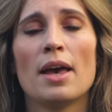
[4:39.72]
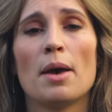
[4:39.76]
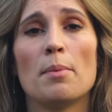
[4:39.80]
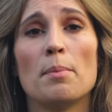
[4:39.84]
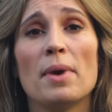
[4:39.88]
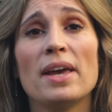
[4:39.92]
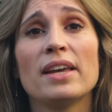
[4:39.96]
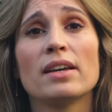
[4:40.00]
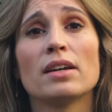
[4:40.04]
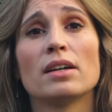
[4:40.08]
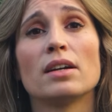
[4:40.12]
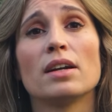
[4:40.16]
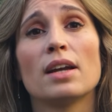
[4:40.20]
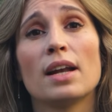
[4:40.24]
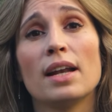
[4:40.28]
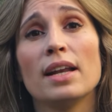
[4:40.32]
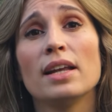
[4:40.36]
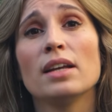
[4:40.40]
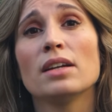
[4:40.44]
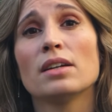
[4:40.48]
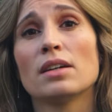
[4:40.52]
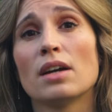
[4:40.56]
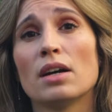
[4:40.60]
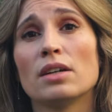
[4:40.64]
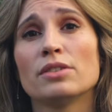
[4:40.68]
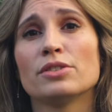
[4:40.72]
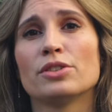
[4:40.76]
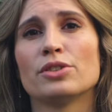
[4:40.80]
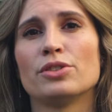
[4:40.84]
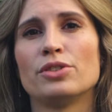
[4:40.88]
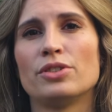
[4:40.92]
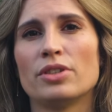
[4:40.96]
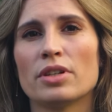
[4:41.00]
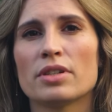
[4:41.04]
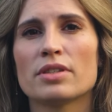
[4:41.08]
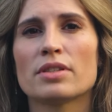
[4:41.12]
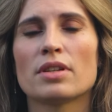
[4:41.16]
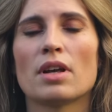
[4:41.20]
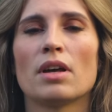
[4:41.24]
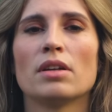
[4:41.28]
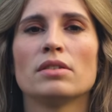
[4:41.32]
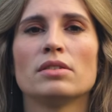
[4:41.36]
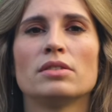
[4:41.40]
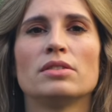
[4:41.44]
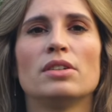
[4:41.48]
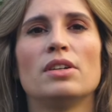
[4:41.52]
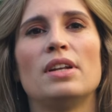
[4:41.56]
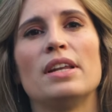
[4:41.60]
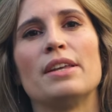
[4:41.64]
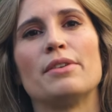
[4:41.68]
Make a clean cut just under
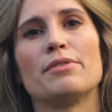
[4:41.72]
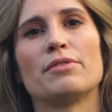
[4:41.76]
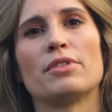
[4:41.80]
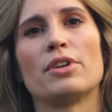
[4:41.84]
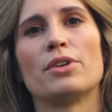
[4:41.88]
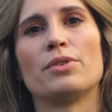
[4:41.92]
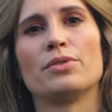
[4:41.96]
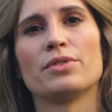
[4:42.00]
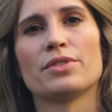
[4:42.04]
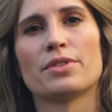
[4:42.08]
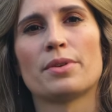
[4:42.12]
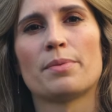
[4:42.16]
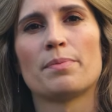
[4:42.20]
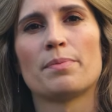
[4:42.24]
the leaf node.